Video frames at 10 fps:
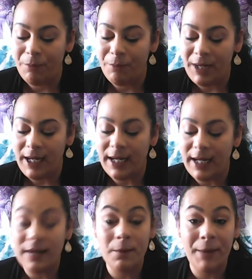Be
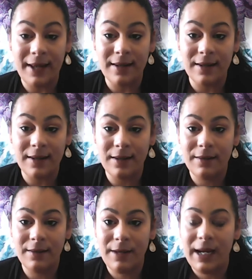independent
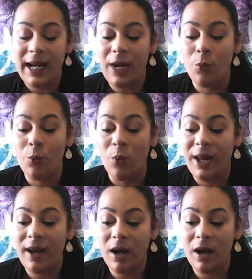when
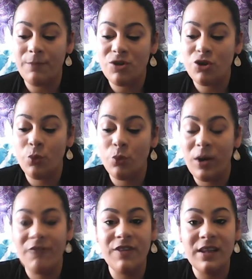it comes to
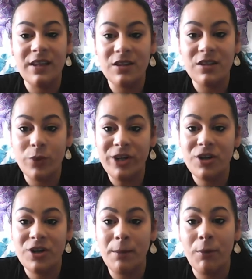whatever the
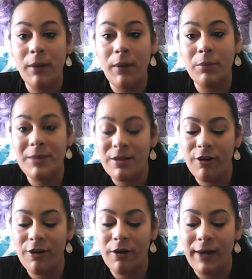situation and problem is
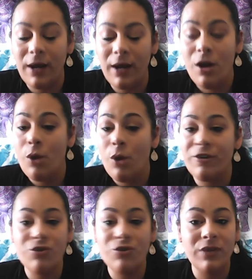occurring, whether
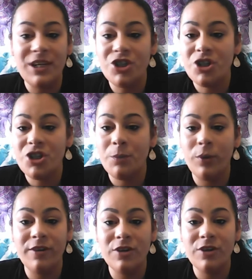it's relationship,
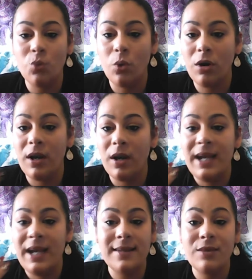whether it's work,
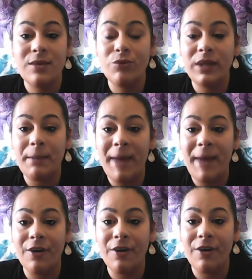doesn't really
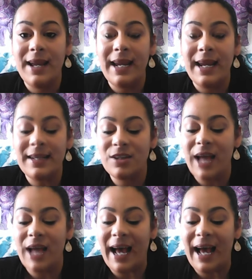matter. It's
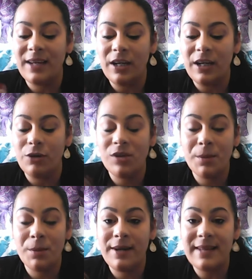asking you,
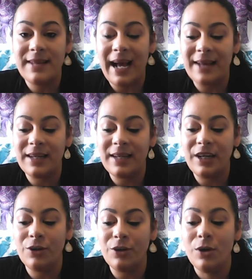spirit is asking
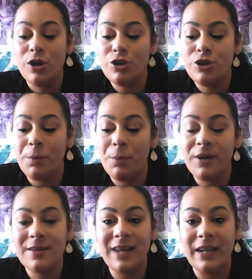you to put
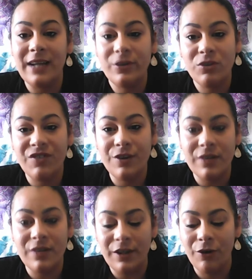aside those fears
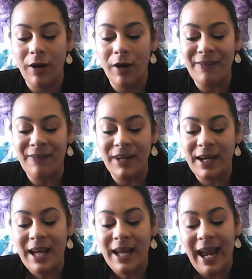that you're having
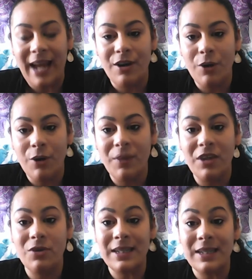and know that
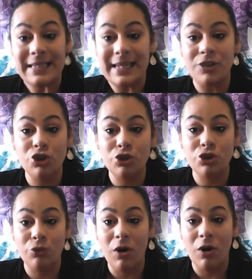you can stand
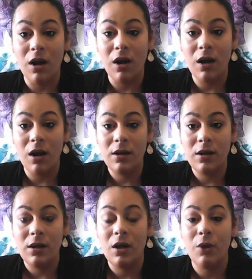strong,
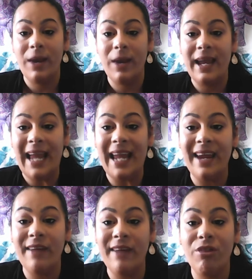okay, and
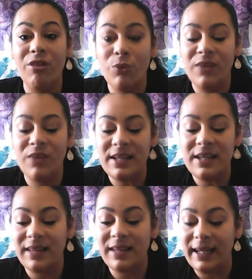get through these
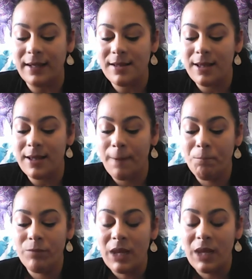things.
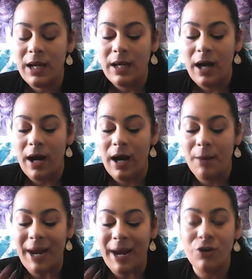
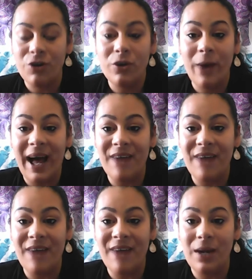I also have
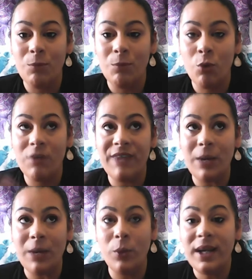a more of
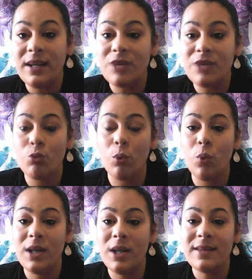a weakness or
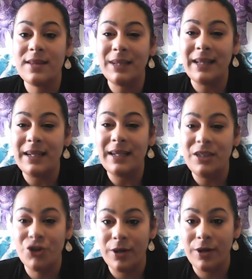what is something that
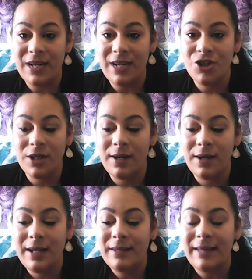needs your attention
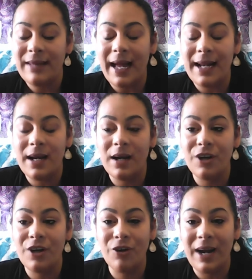that
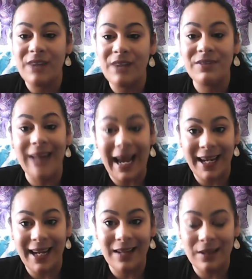you're kind of
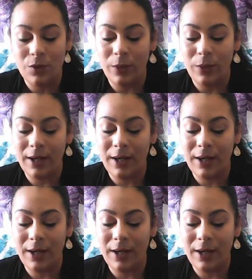lacking this week.